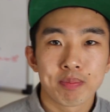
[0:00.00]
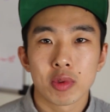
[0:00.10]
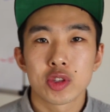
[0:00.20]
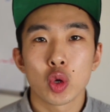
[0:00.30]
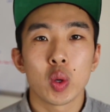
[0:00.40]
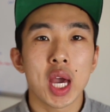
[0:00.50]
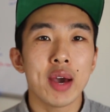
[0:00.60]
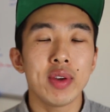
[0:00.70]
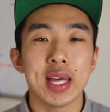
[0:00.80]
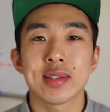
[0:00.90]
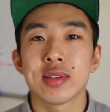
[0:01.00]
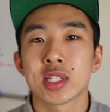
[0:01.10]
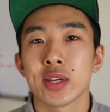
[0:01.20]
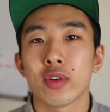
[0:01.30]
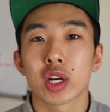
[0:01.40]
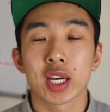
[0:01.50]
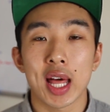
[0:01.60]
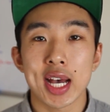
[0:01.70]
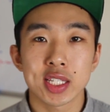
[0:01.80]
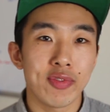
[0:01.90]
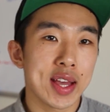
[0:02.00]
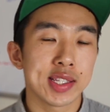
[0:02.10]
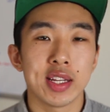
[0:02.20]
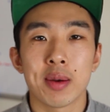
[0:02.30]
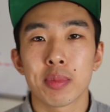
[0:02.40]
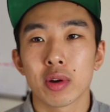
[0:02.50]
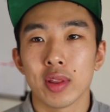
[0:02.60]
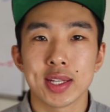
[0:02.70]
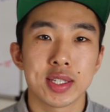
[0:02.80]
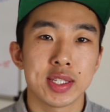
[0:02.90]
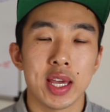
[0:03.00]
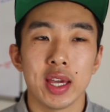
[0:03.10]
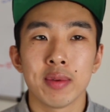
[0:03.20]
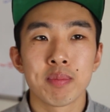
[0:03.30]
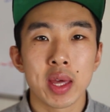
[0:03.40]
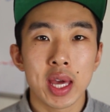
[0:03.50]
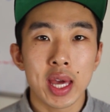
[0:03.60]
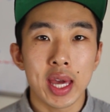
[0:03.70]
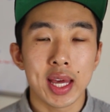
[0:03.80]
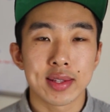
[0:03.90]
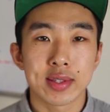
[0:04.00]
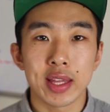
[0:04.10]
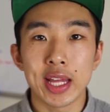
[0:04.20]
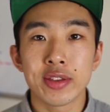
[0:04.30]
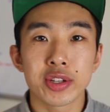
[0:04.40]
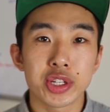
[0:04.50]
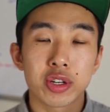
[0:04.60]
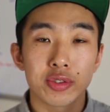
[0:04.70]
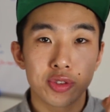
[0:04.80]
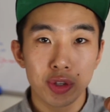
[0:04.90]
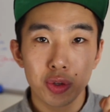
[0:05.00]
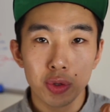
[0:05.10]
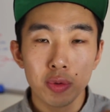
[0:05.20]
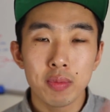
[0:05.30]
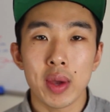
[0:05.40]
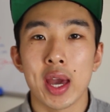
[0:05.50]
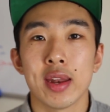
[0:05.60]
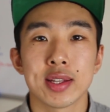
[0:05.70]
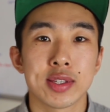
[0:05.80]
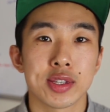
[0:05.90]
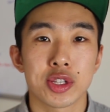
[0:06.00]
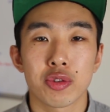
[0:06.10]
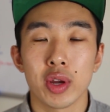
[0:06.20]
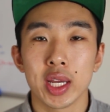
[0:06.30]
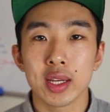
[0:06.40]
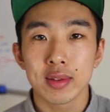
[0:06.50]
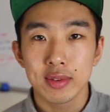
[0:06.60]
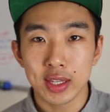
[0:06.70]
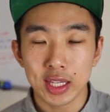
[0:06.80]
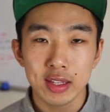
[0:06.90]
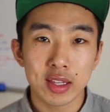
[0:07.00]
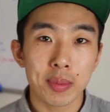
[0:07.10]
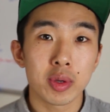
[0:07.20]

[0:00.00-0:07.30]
So we have an instance of our class fancy number, let's say it's the integer 2 and it's the string two.